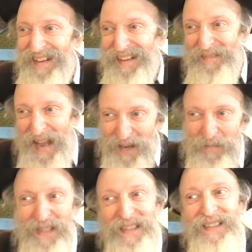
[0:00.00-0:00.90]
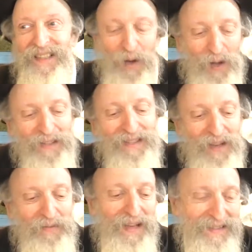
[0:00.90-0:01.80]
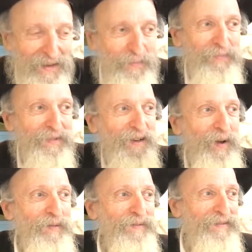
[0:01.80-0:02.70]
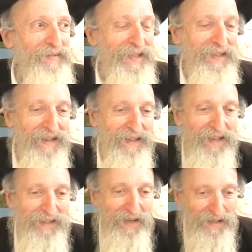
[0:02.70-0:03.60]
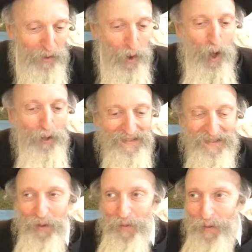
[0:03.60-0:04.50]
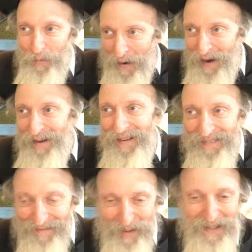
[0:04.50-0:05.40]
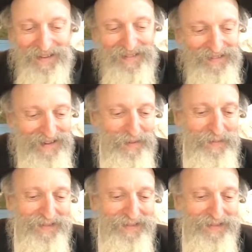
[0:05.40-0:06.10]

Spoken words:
enemies and all this stuff, it ends up it can all still be repaired, and Mashiach will come.